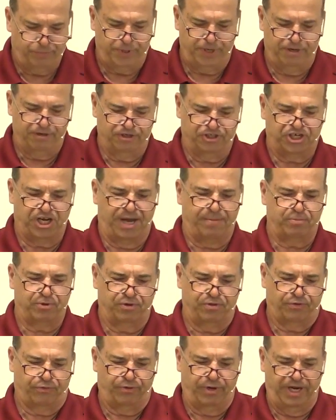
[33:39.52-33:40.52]
Peter
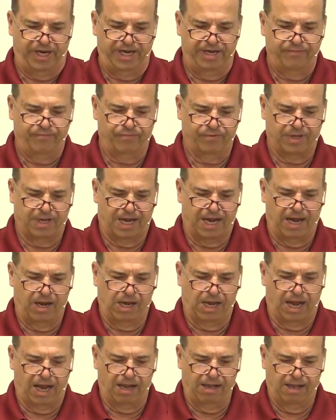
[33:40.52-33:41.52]
chapter 3. I,
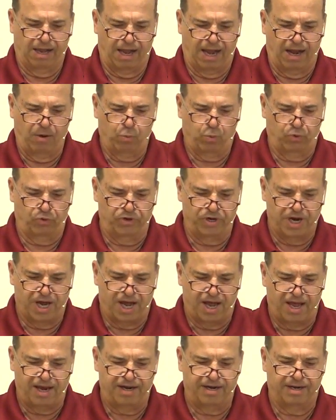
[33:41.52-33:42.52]
I will
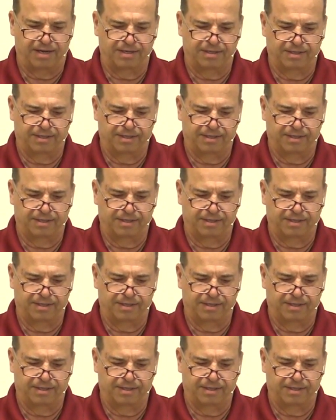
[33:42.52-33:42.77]
not